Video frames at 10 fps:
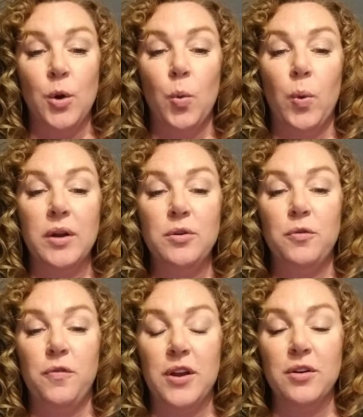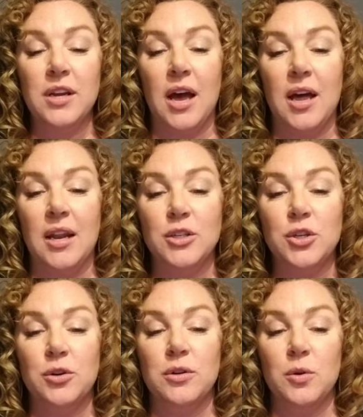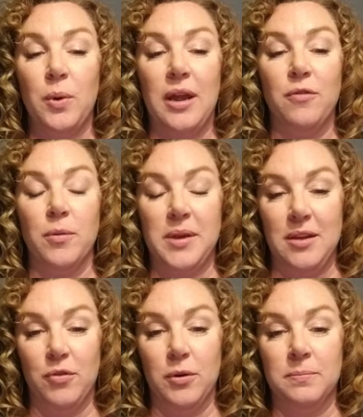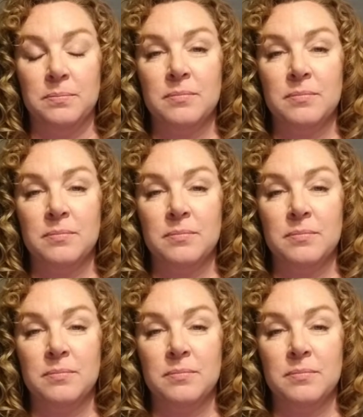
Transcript: one who feared God and turned away from evil."